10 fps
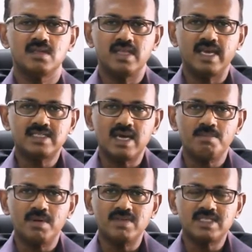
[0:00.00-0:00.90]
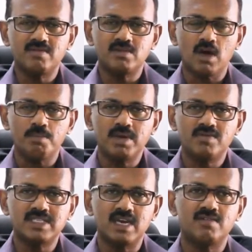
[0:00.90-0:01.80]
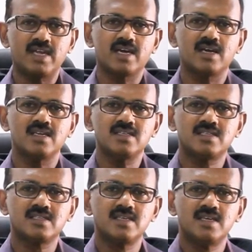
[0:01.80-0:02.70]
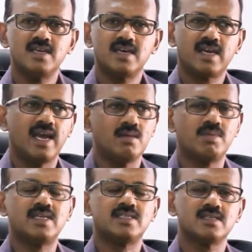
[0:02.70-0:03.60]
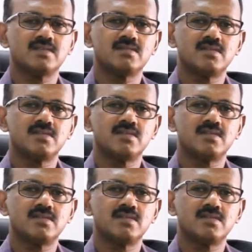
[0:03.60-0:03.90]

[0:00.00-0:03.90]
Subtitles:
The example topic which I have taken is calibration.